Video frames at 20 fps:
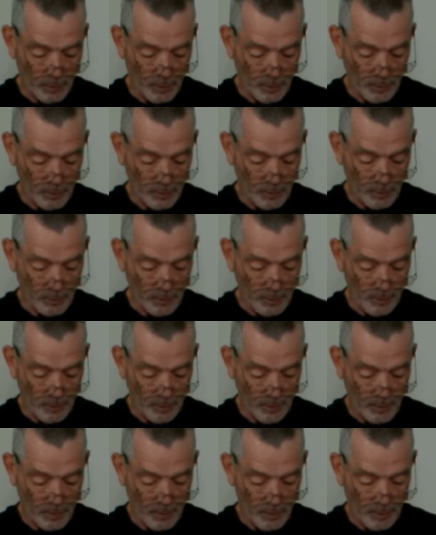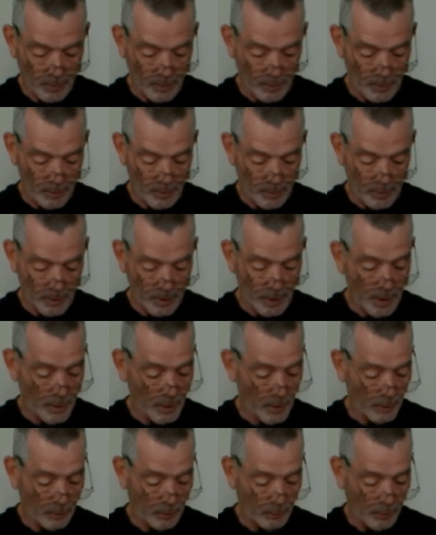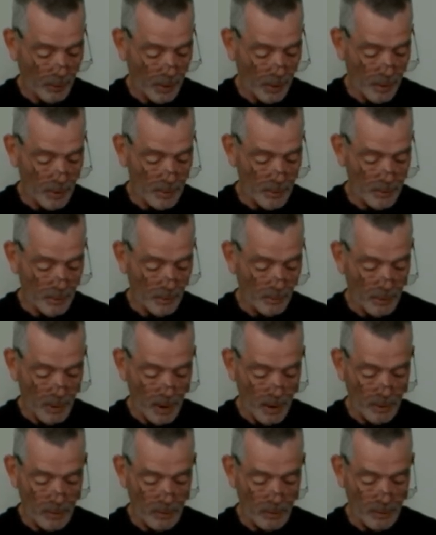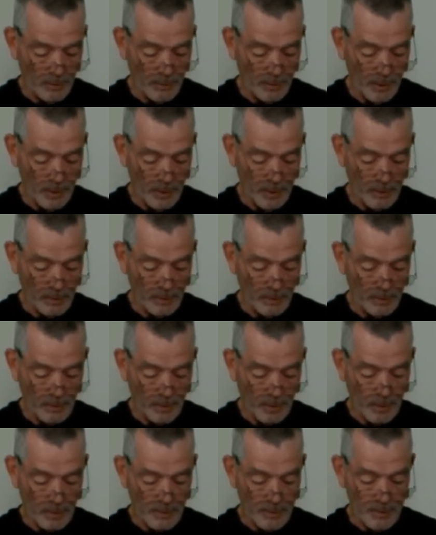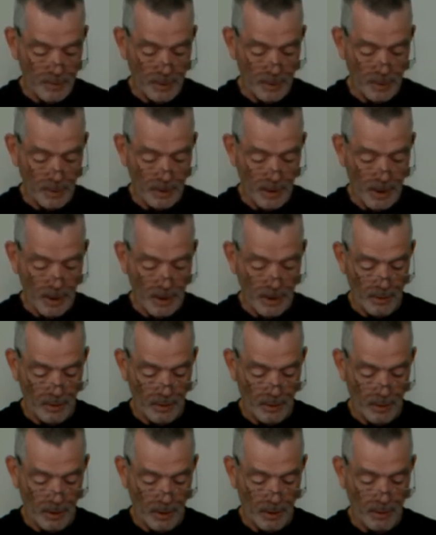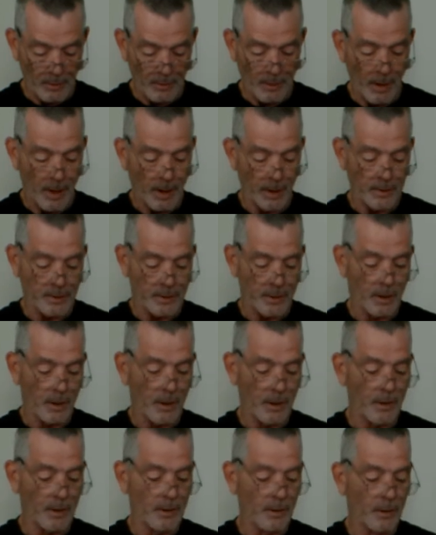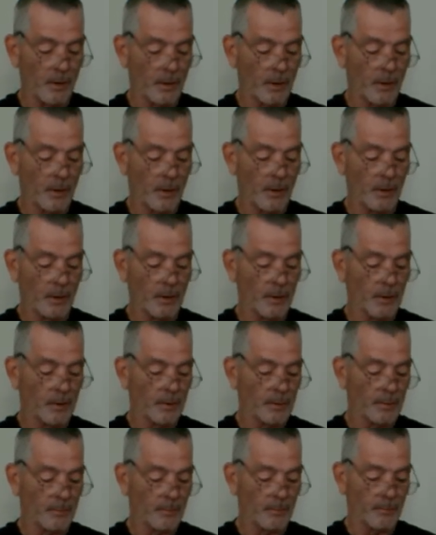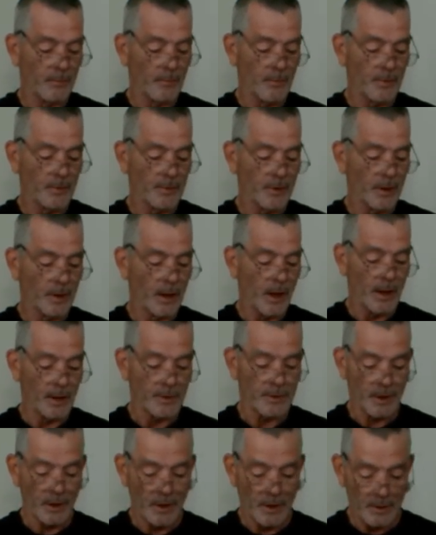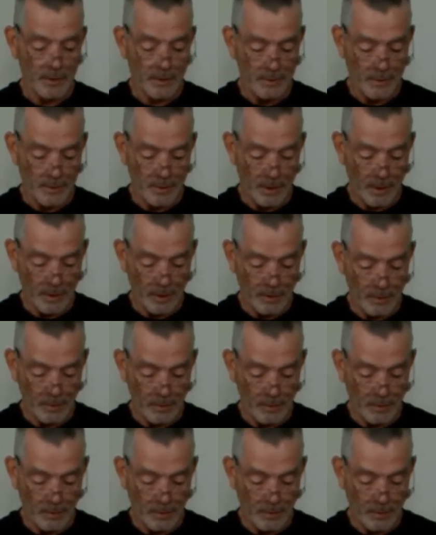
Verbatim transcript: oil, uh, and the inner ingredients are polyurethane, zinc, iron oxide, uh, zinc oxide, zinc